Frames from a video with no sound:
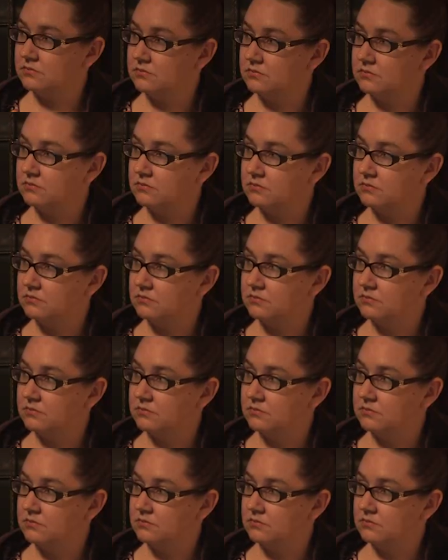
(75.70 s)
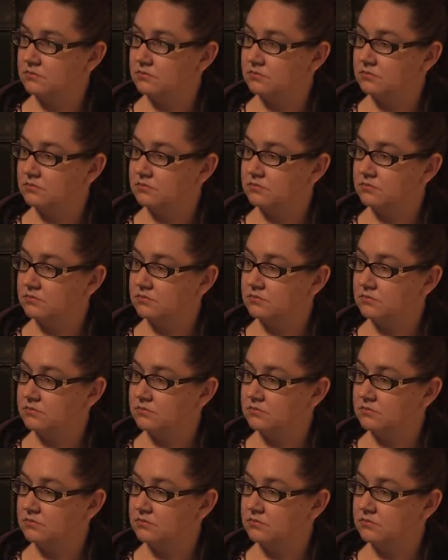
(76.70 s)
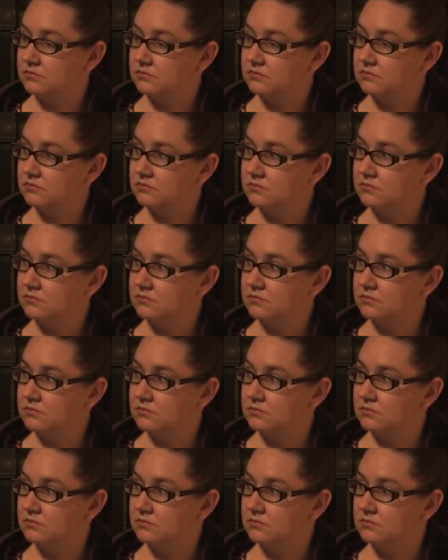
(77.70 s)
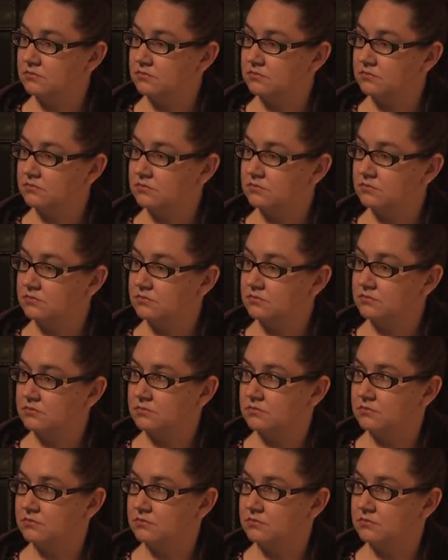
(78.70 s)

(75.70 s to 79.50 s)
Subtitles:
This person isn't speaking.